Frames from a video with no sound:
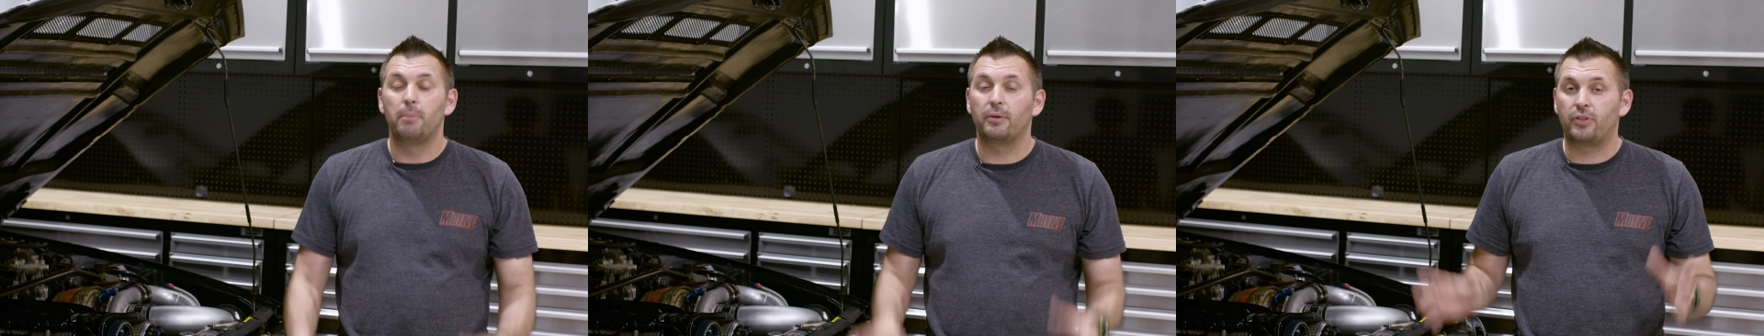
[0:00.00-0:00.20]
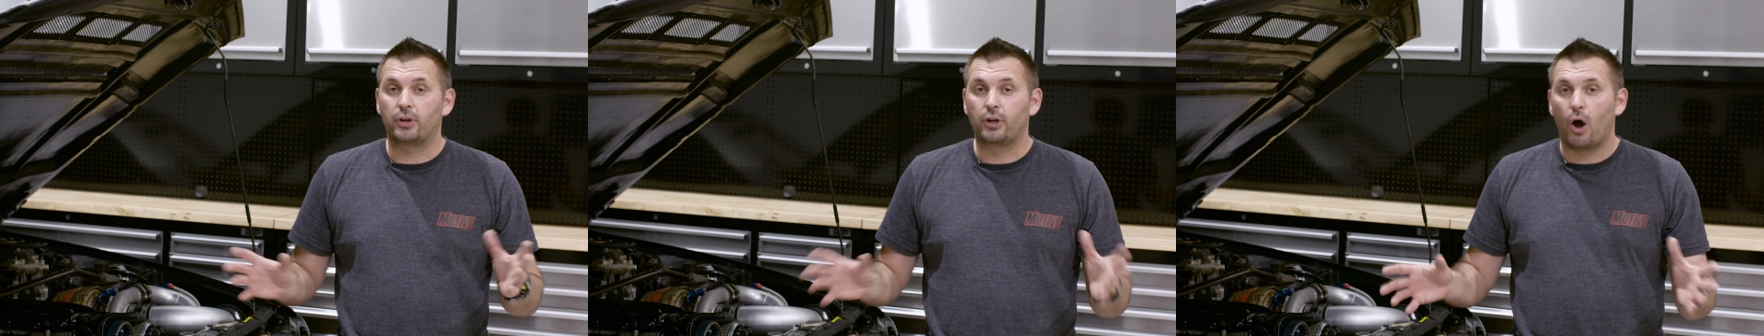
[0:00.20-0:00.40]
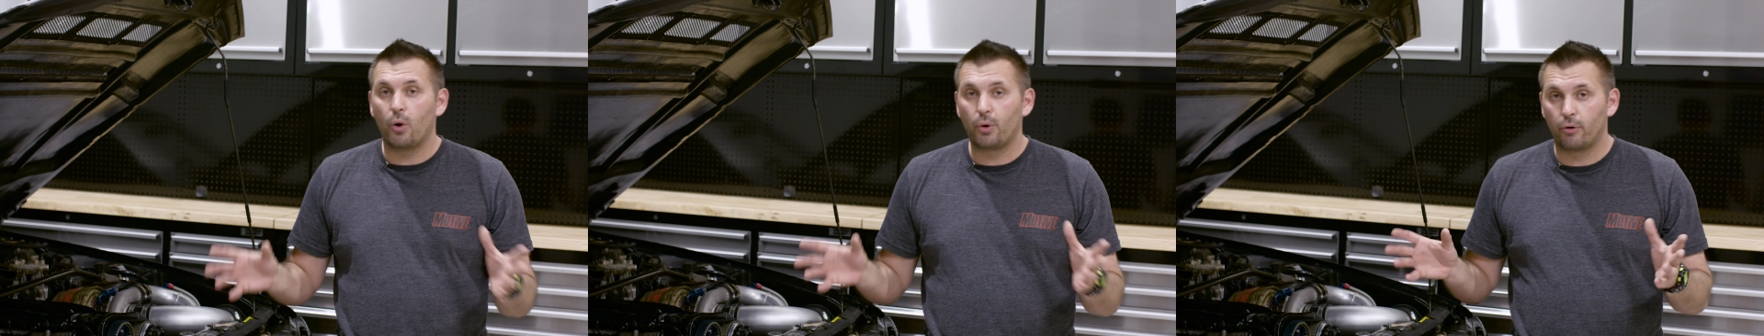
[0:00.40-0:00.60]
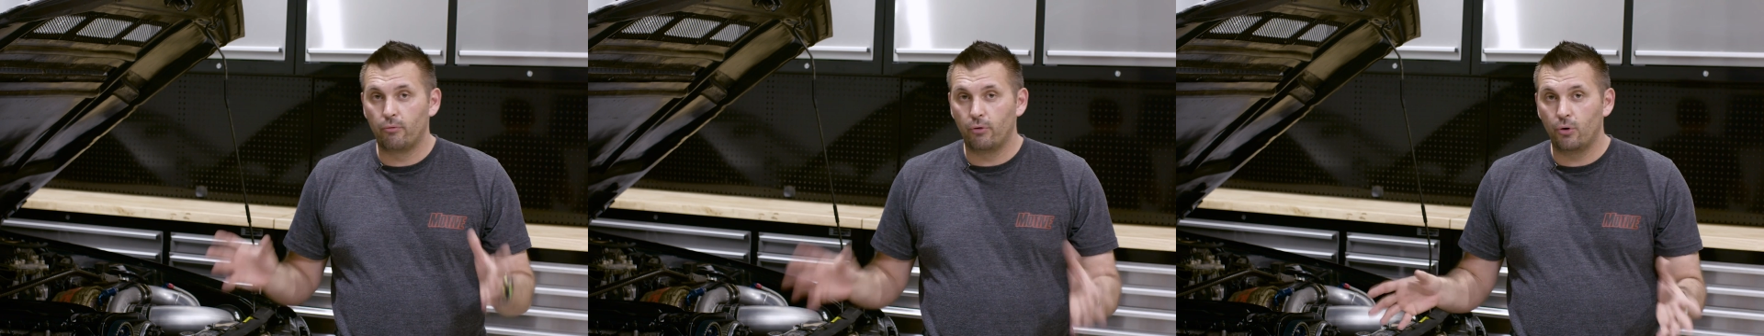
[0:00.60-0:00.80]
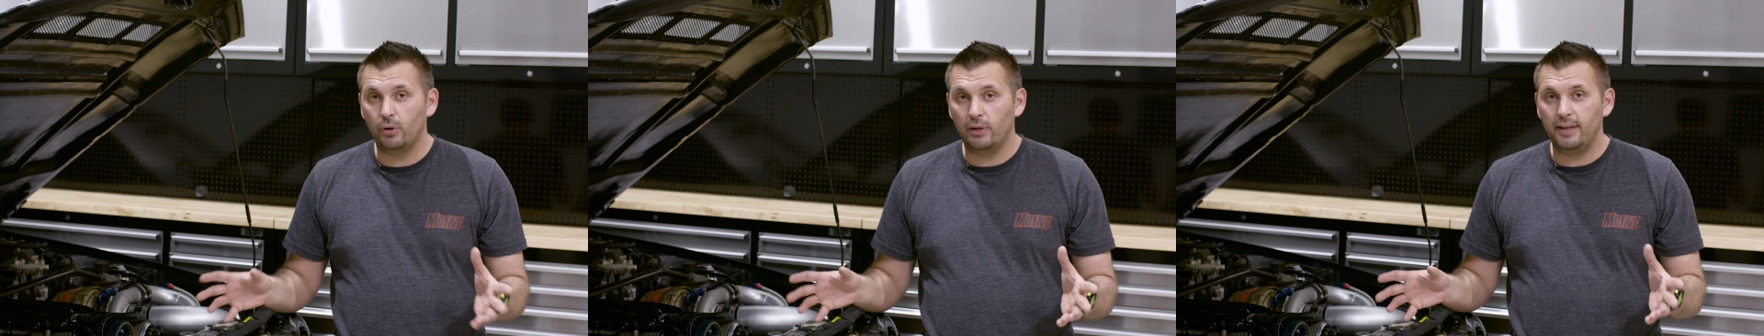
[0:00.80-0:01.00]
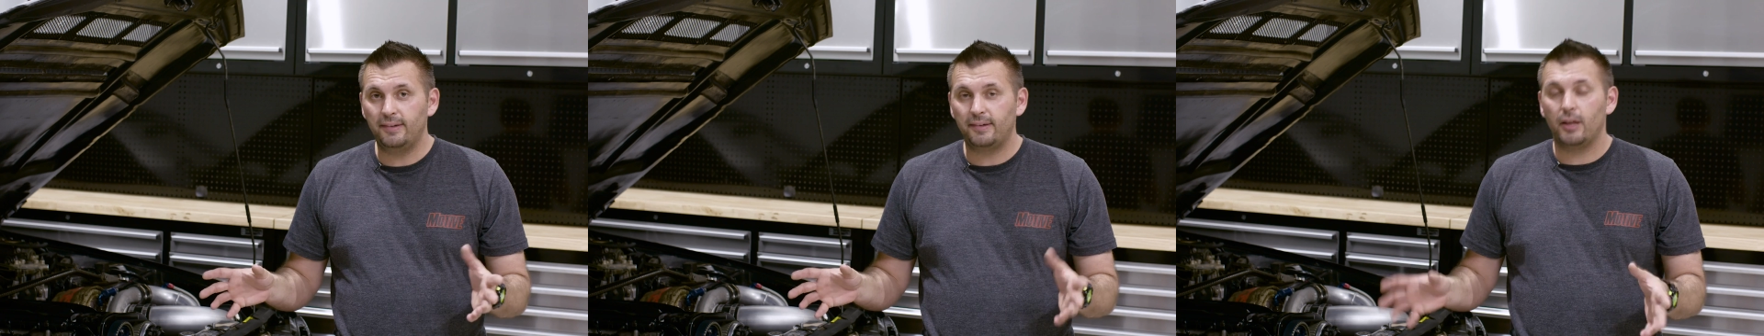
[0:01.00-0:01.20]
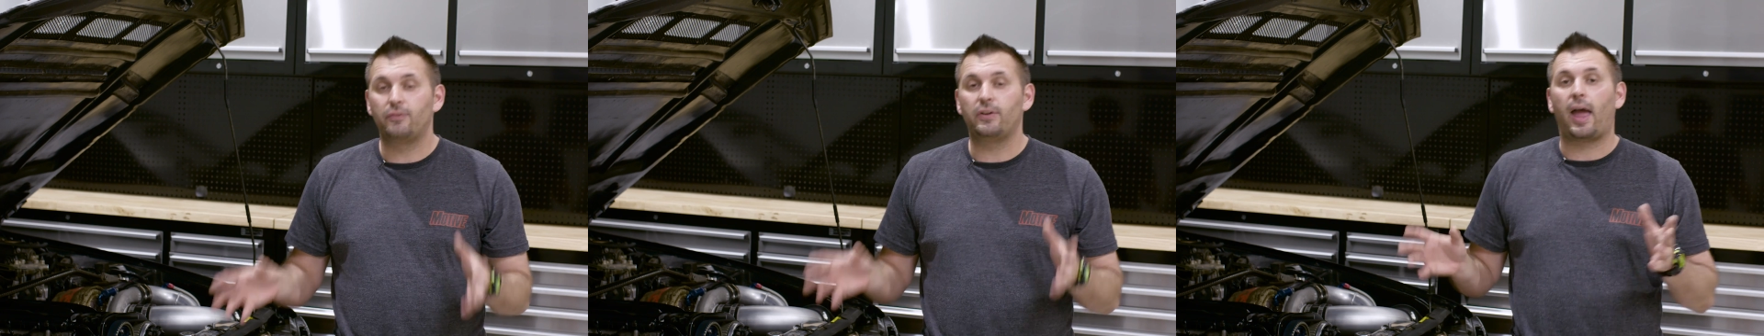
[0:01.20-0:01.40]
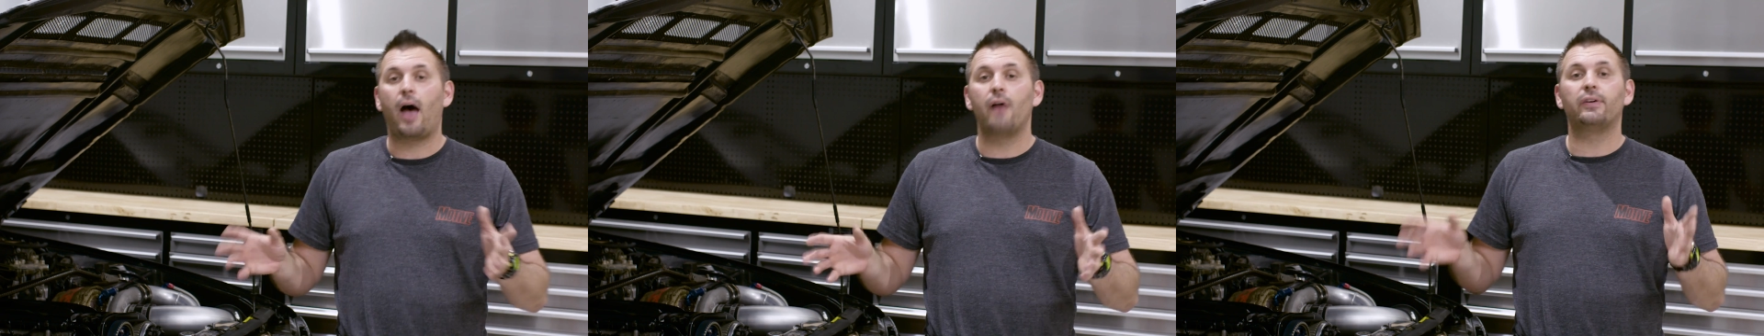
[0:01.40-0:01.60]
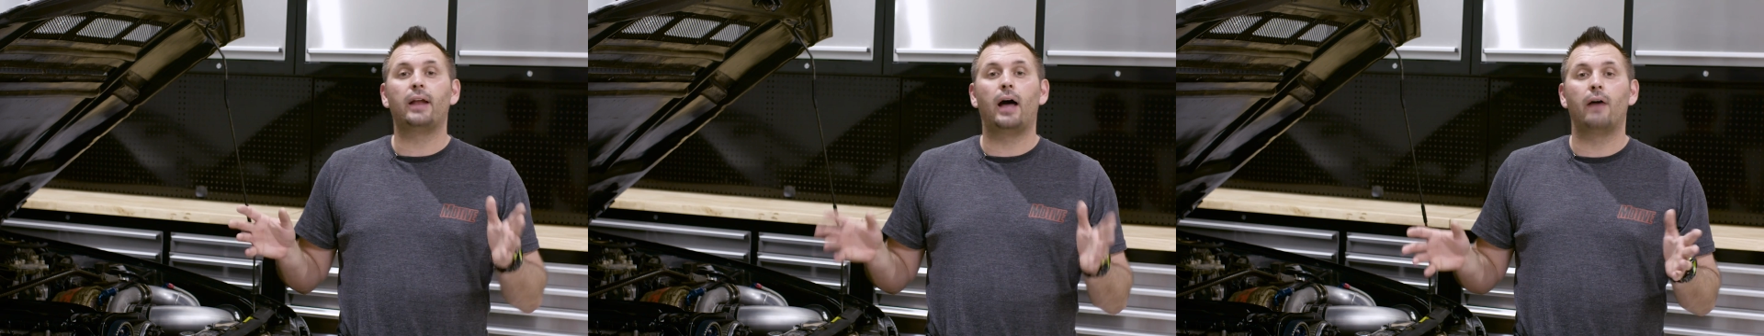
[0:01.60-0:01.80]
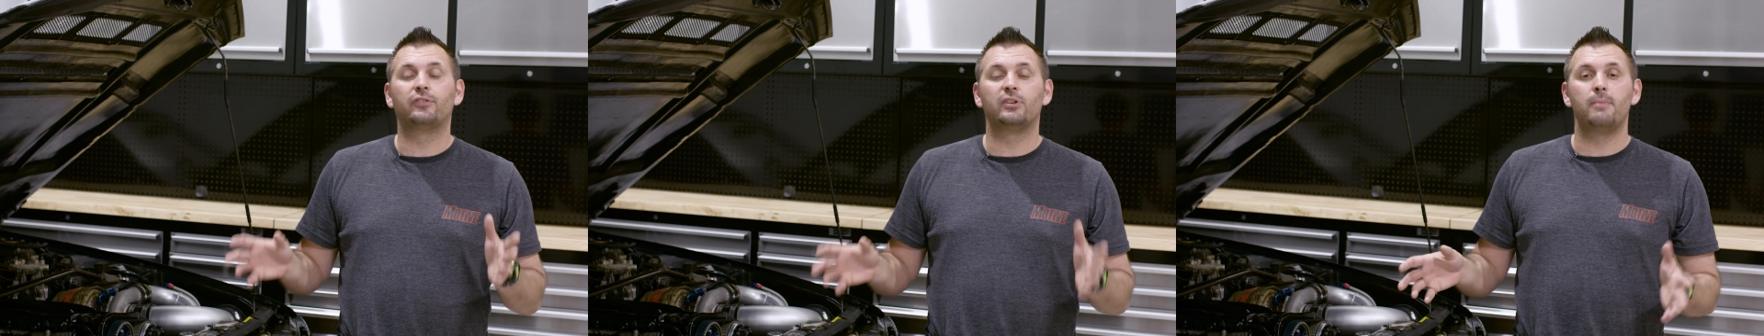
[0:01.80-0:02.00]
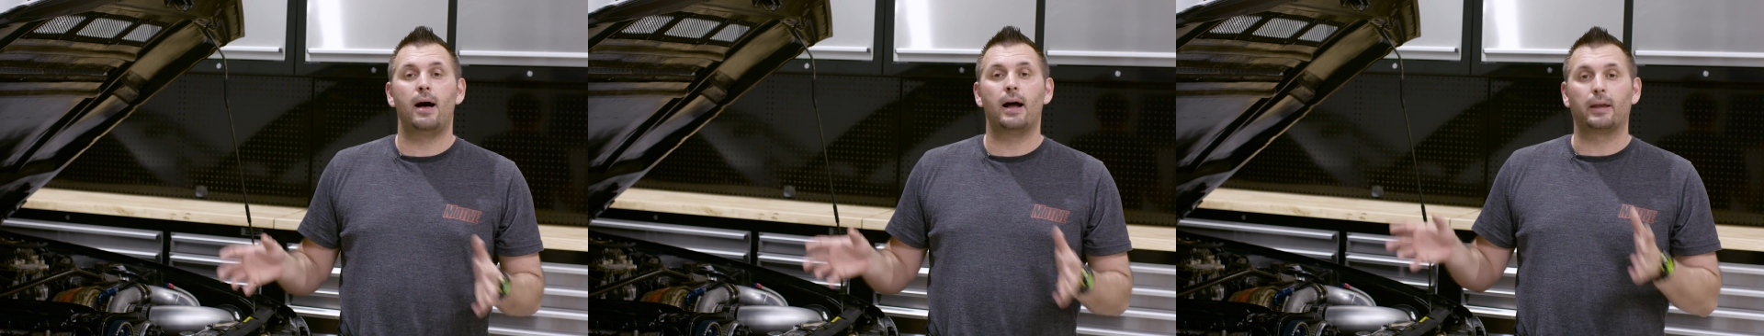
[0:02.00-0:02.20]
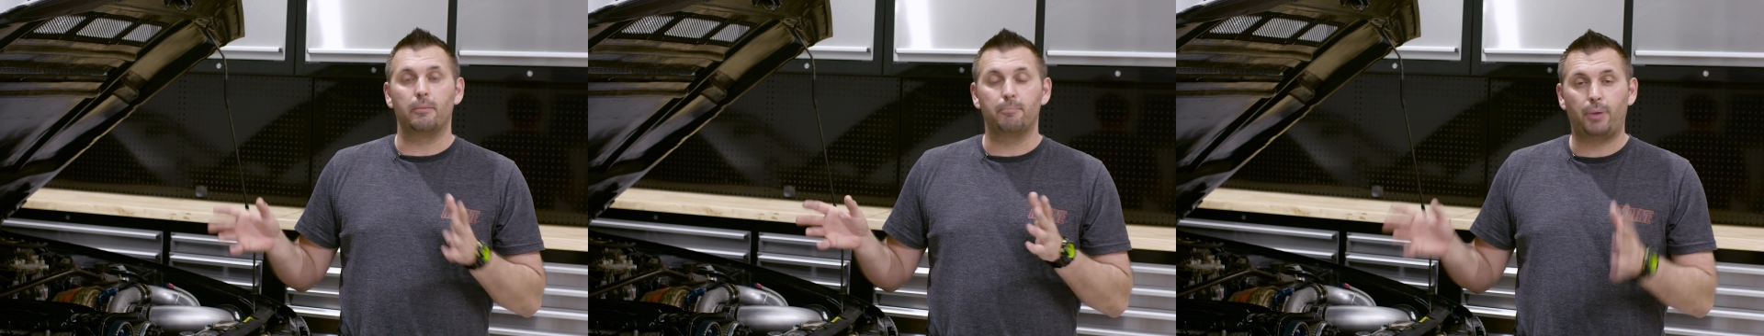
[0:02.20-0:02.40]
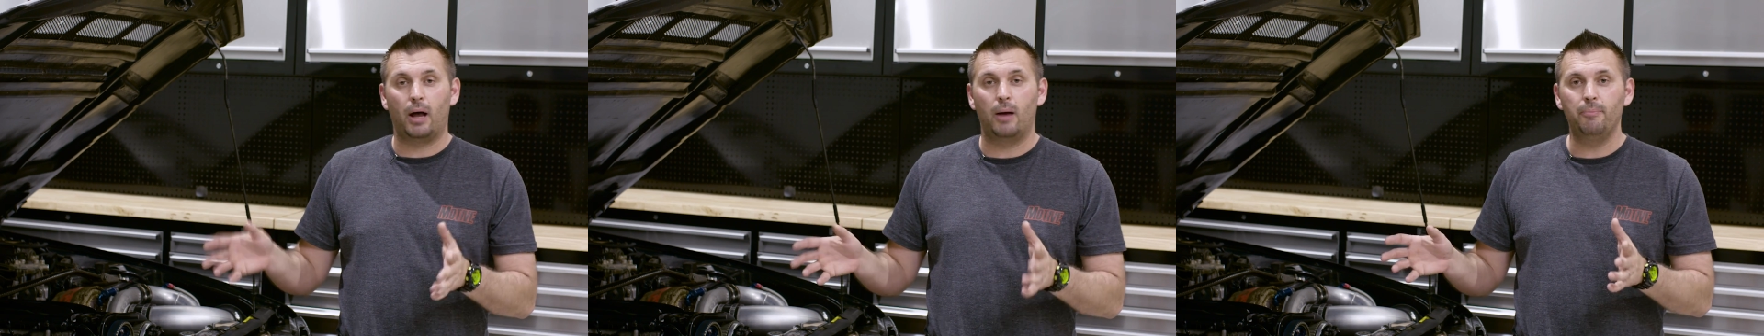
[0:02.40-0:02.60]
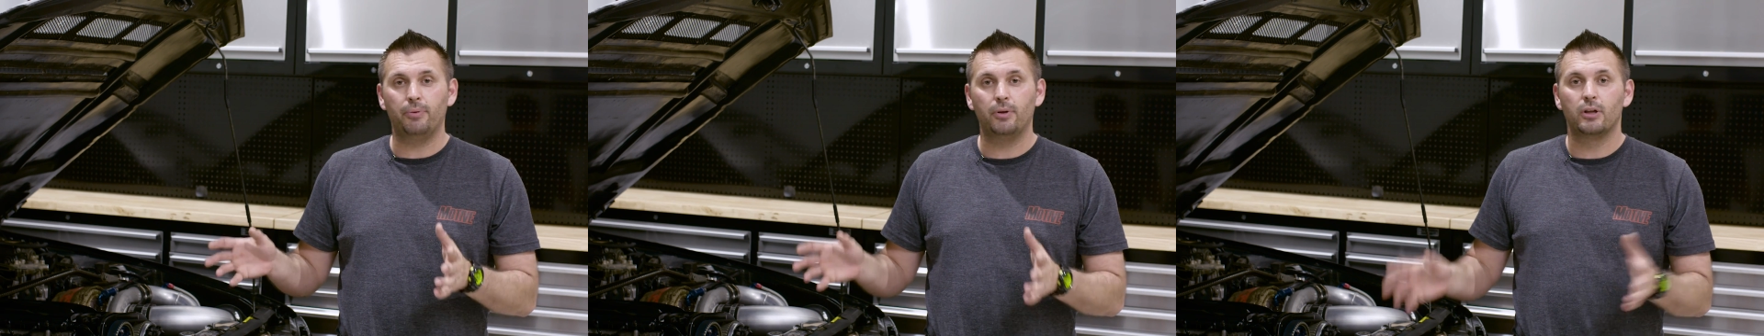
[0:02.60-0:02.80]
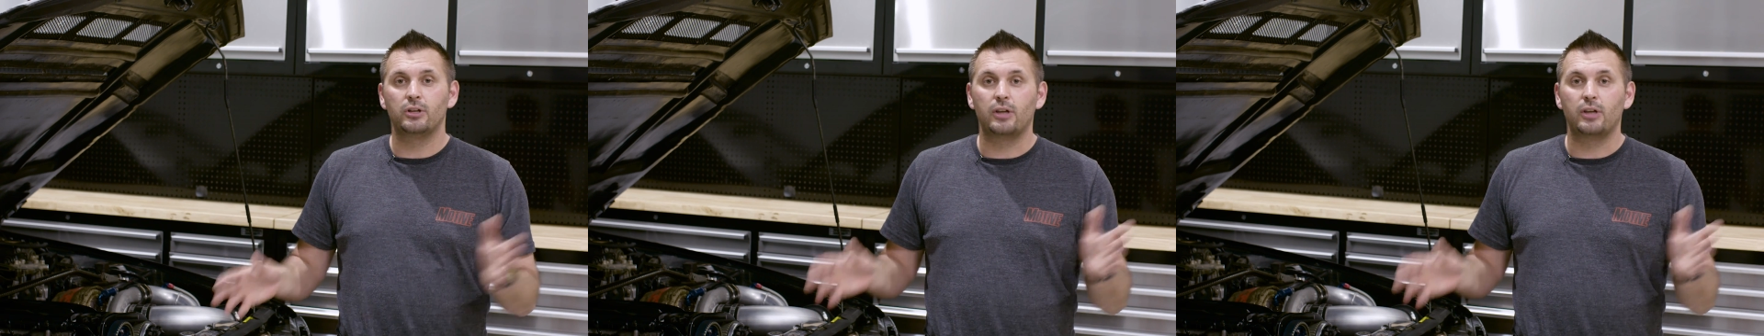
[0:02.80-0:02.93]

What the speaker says: But the golden rule is, if you have an aftermarket pump,